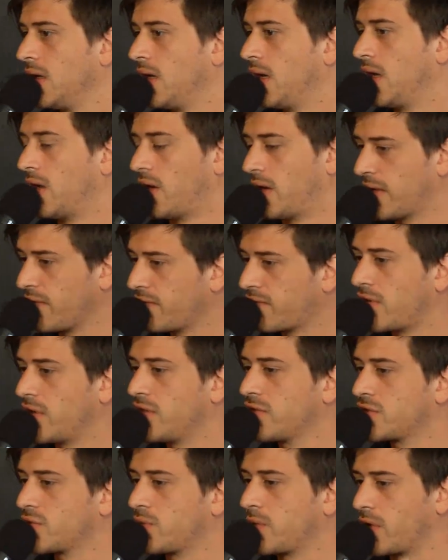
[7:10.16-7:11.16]
Uh, in
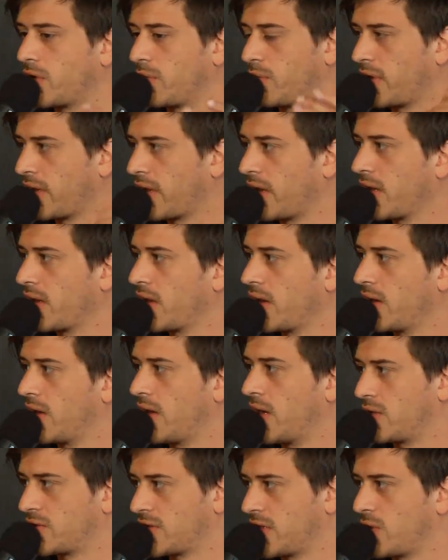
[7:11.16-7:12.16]
France, we are bringing uh,
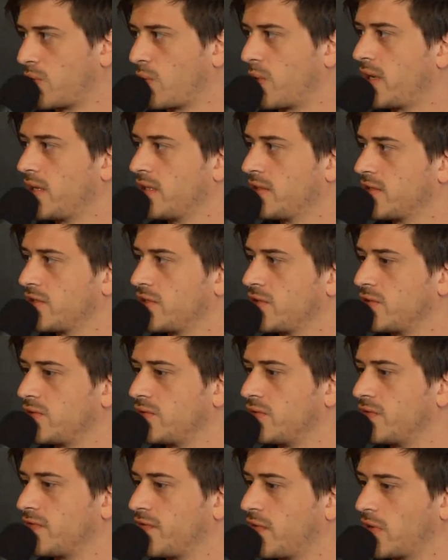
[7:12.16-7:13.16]
outside wines
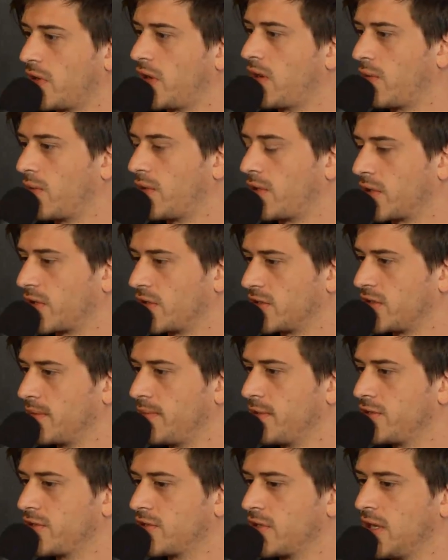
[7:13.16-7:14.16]
to for our
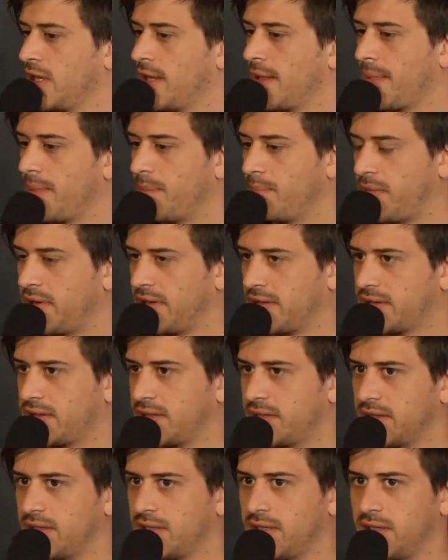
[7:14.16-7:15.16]
customers. But
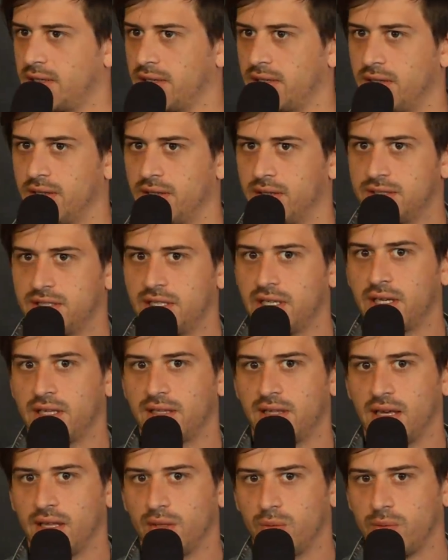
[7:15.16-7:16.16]
uh, the thing
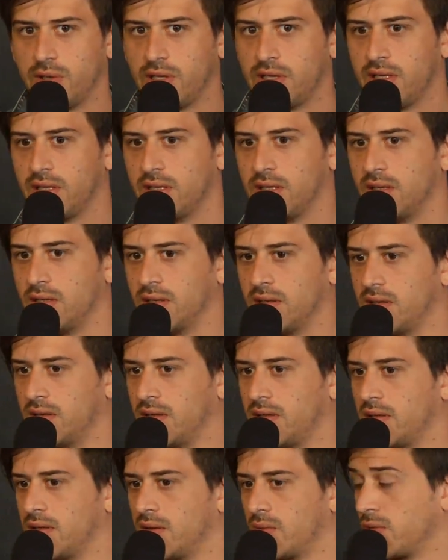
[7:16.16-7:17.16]
is that we
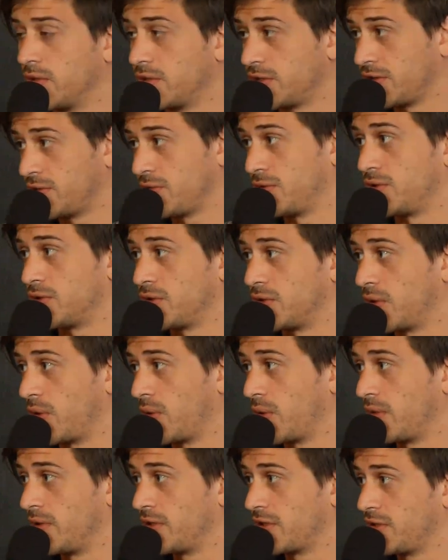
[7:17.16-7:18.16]
uh, want to, to
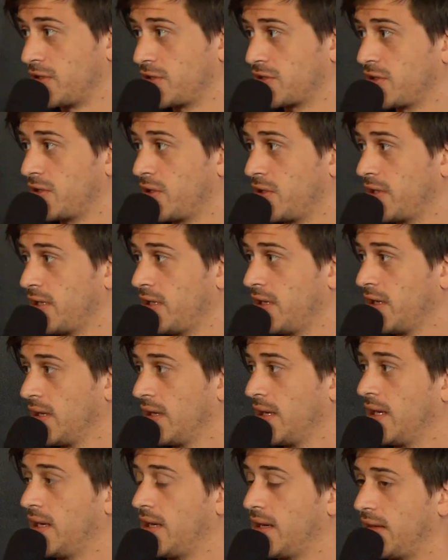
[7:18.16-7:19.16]
grow internationally,
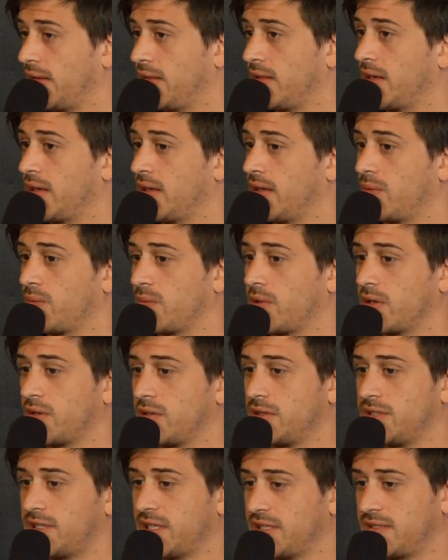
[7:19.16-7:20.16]
and uh, we
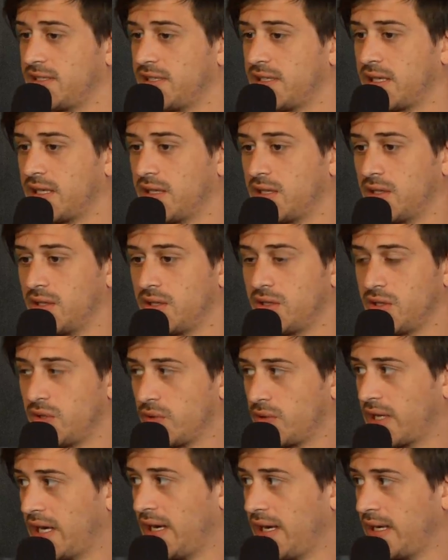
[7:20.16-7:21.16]
are testing in the
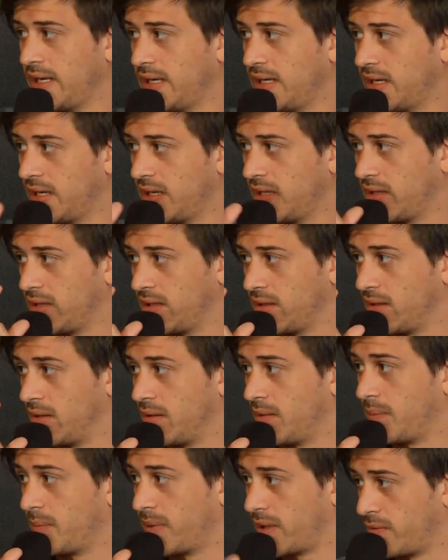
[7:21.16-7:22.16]
UK and
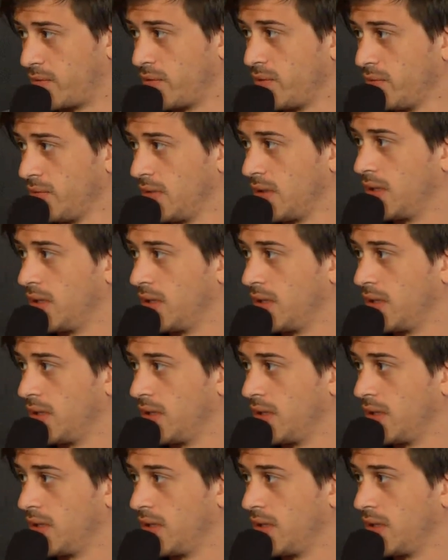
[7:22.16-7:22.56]
Peru.